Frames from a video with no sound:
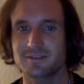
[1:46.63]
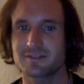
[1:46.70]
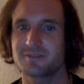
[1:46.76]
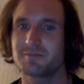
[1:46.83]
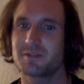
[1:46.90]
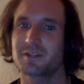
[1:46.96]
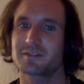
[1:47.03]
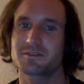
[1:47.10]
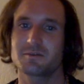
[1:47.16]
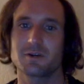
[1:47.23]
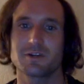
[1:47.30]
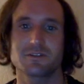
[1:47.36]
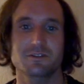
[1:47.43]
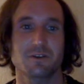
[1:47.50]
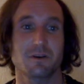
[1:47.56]
This is making
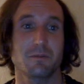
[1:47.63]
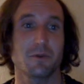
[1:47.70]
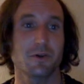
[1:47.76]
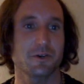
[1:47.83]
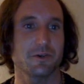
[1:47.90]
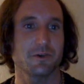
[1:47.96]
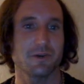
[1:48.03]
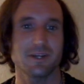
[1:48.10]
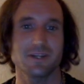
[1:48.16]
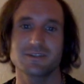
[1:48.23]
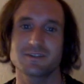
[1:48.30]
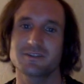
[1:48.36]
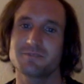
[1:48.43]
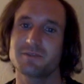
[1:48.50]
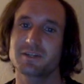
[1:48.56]
squares to our Mercuries.
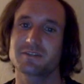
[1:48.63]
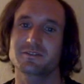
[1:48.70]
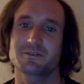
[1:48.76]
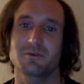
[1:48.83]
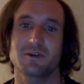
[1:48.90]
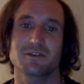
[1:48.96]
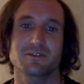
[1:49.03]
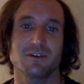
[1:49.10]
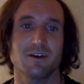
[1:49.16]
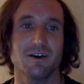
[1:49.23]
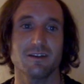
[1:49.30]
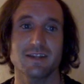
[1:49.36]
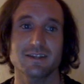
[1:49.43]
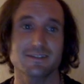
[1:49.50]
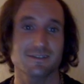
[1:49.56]
This is making squares to all
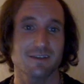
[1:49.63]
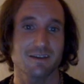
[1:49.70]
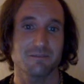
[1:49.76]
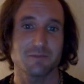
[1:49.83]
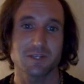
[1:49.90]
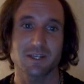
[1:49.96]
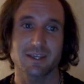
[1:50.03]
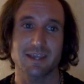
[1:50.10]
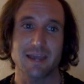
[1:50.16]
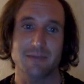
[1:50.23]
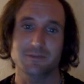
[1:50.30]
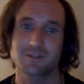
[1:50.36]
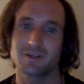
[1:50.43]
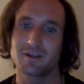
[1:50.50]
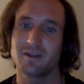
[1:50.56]
that stuff, being a Cap
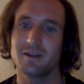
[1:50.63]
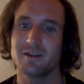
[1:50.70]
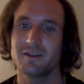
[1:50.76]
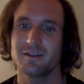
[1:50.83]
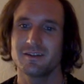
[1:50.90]
sun.